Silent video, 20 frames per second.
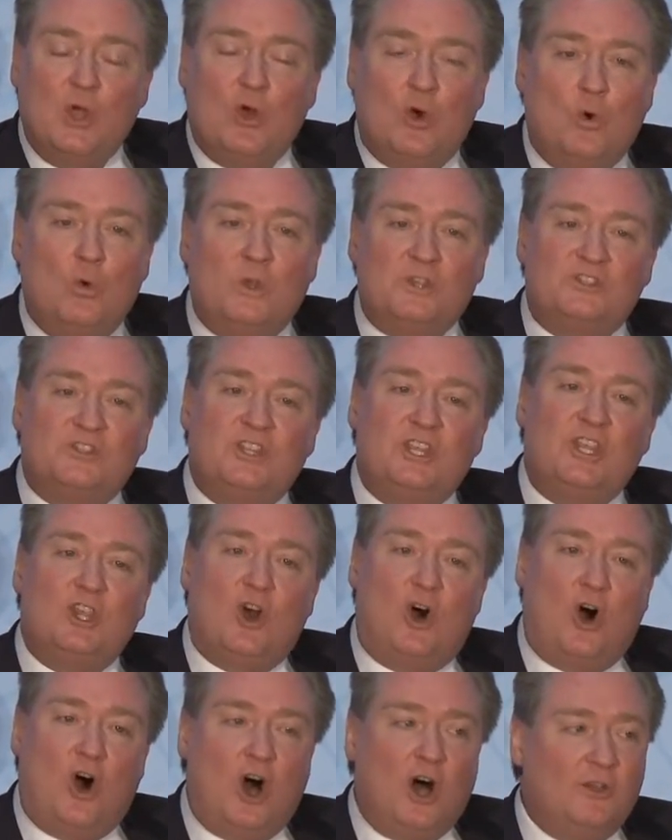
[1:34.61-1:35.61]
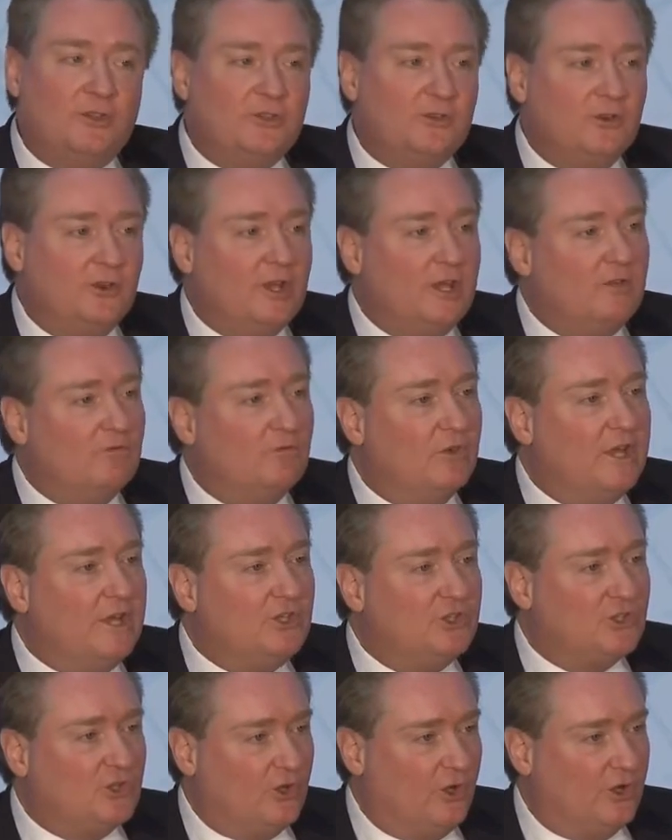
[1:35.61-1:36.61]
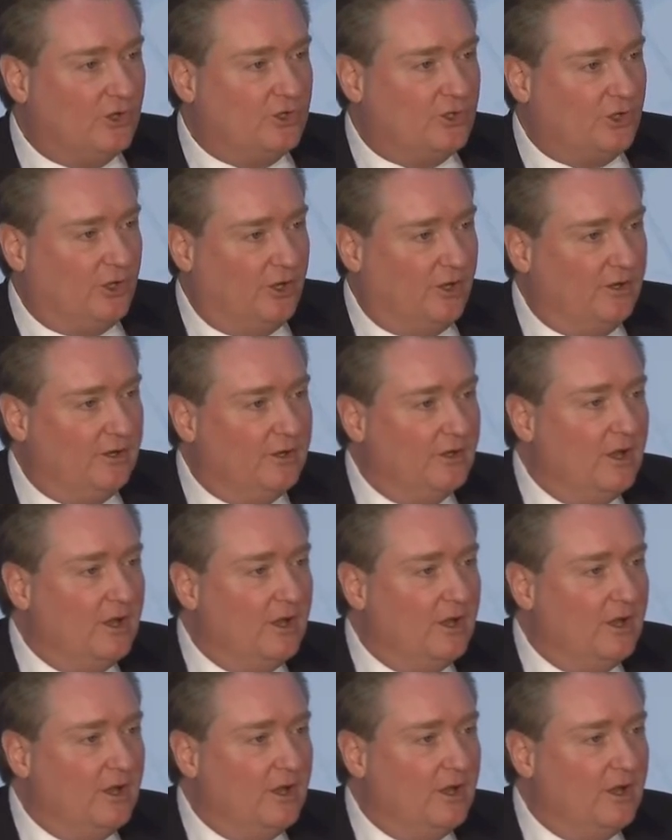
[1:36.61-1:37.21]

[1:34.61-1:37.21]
who is the author and researcher